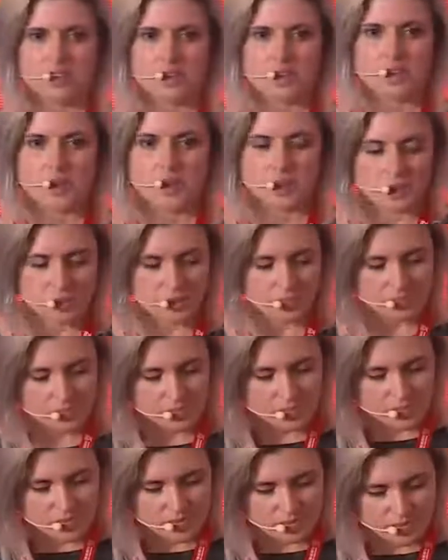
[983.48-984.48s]
So
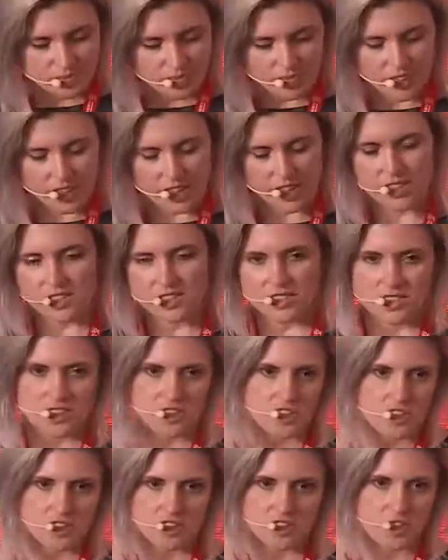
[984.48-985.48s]
this
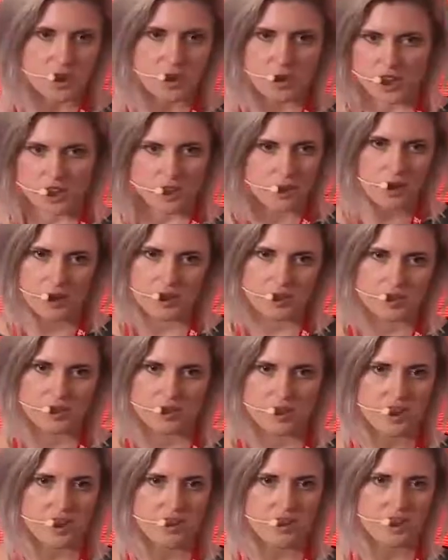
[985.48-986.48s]
is just a quick
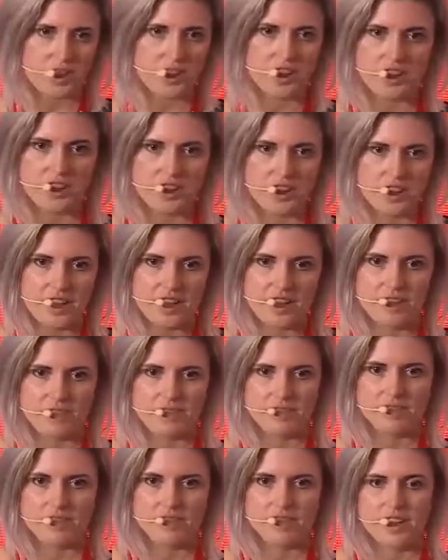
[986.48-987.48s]
quote that
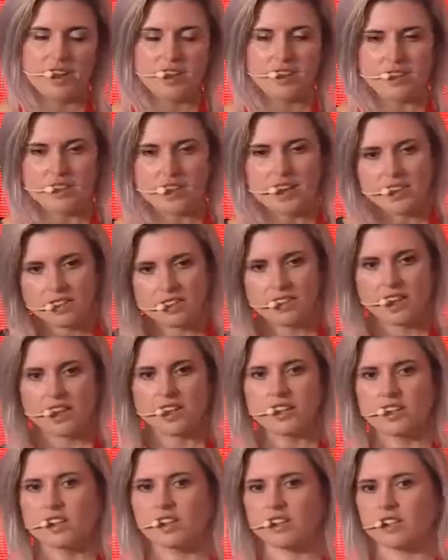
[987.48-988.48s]
security, in
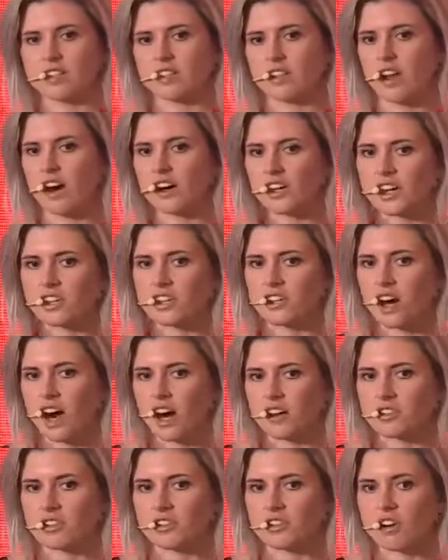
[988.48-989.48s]
like that it is locking your
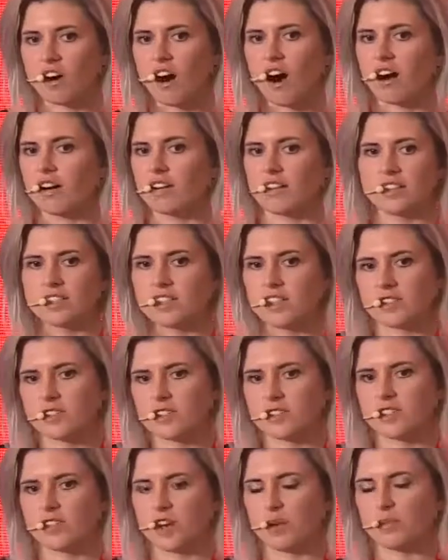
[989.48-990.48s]
house or car, it
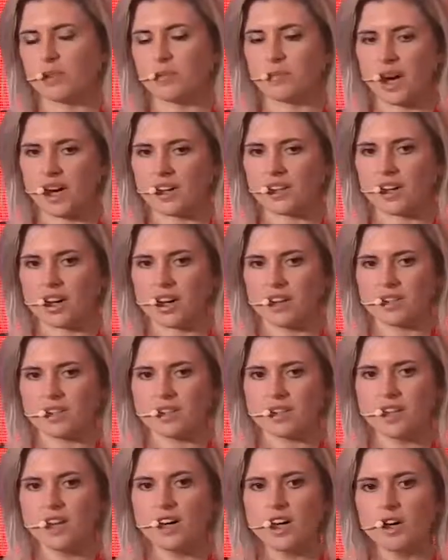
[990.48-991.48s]
doesn't stop the bad
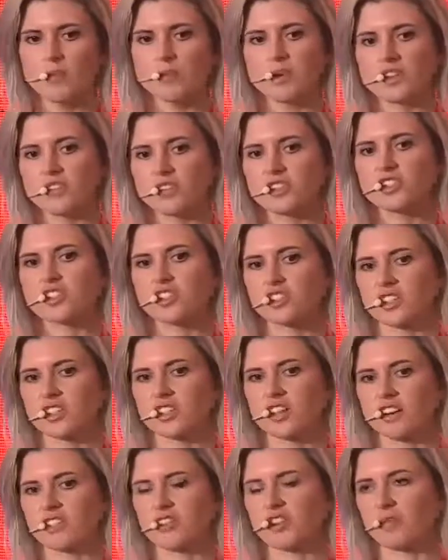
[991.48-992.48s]
guys, but if it's good
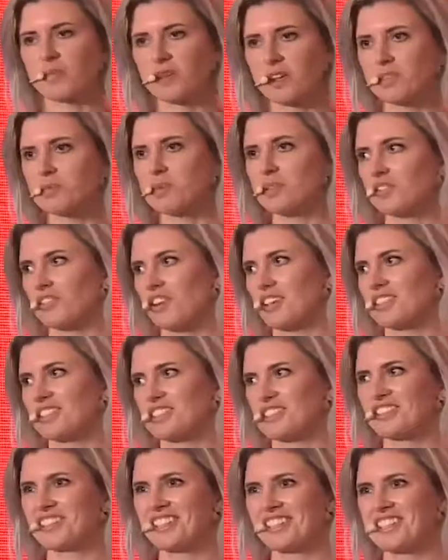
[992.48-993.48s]
enough, they may move on
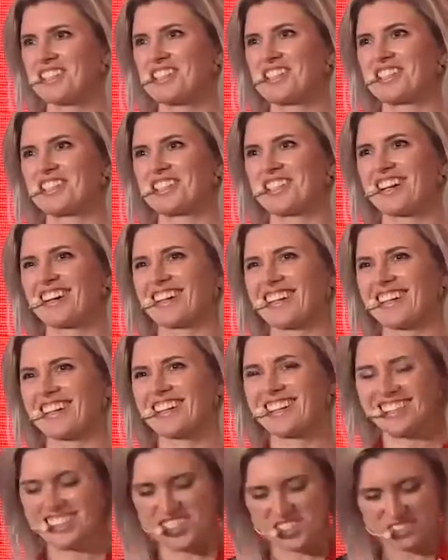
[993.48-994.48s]
to an easier target.